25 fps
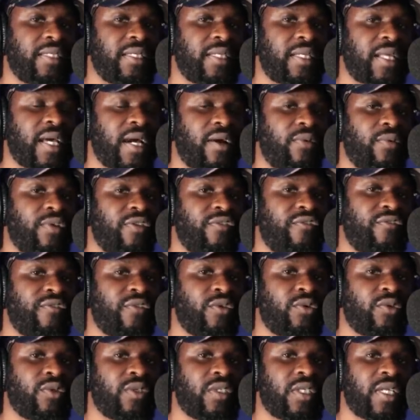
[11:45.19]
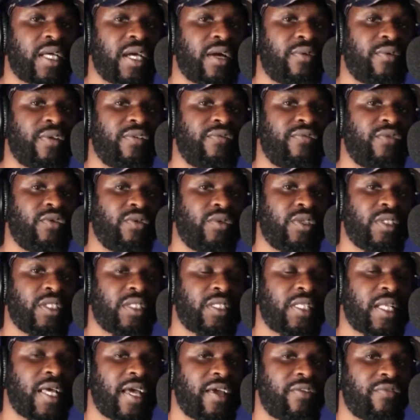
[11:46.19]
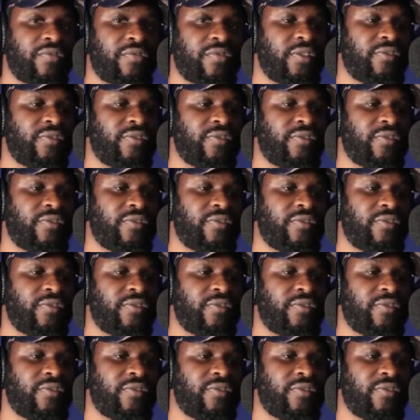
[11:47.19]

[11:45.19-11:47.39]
in how he feels and how he views his life?